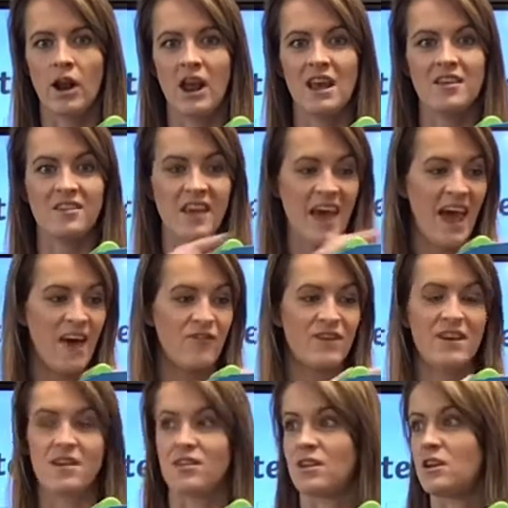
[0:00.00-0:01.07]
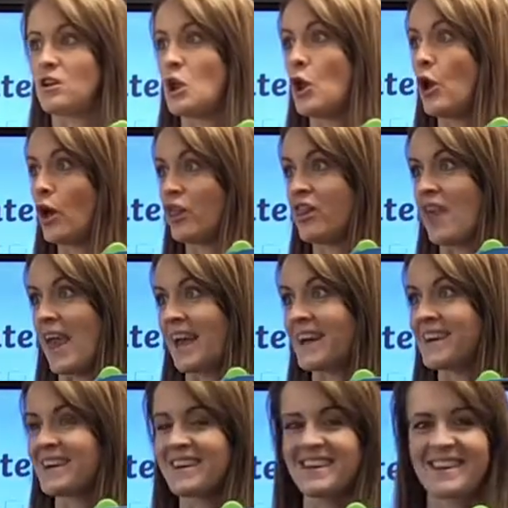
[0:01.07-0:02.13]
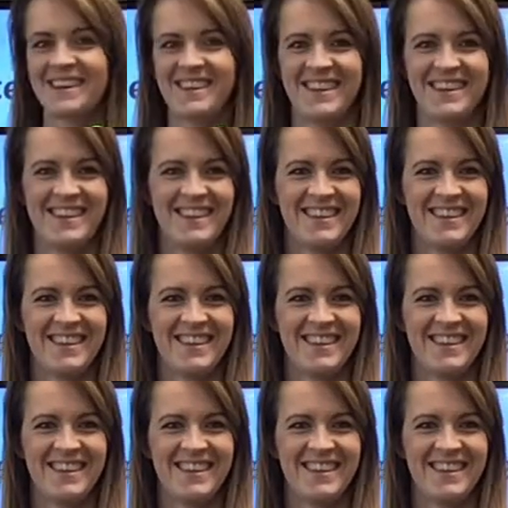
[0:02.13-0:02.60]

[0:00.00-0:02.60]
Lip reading: is heavier than nothing.